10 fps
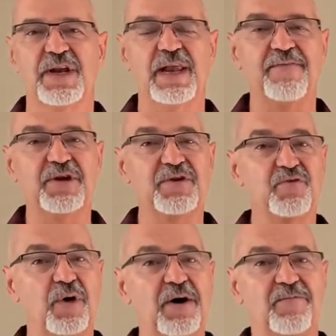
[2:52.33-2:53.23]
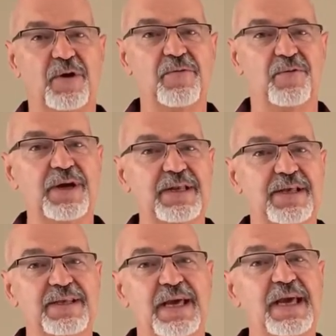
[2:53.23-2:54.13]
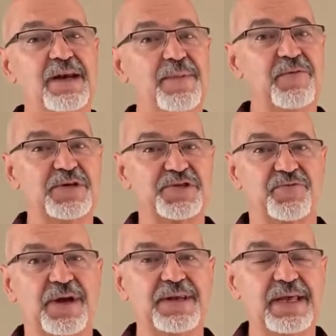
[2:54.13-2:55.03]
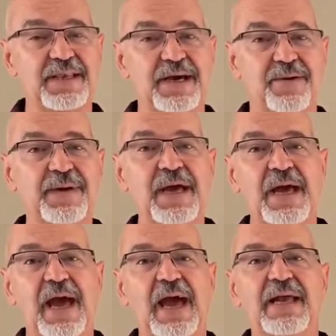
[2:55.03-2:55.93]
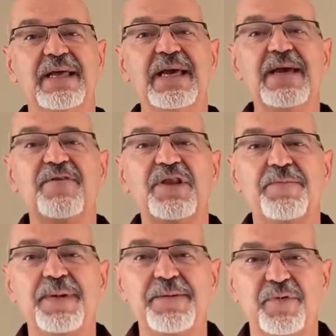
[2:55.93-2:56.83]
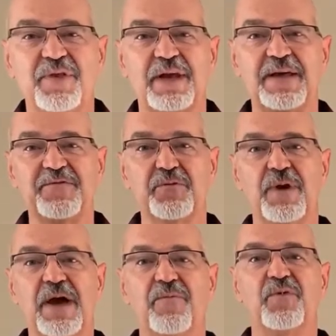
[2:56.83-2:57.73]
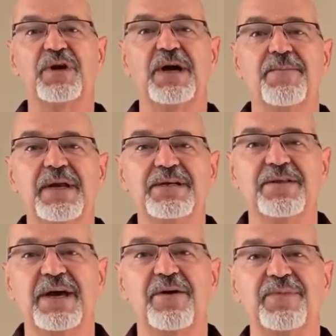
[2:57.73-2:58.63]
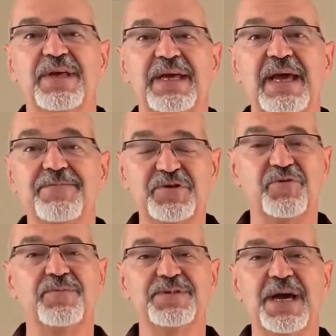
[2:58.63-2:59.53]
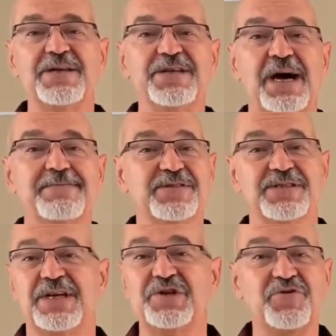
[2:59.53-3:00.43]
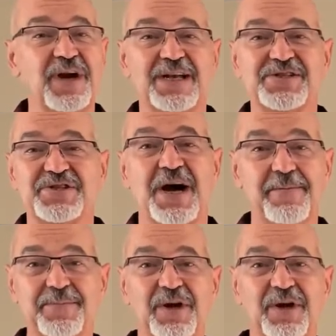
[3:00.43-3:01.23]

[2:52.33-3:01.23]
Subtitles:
11 and 12, we read that the enemy was threatening them, and even the people that lived around were coming to them, and they came to them 10 times and said, "You got to stop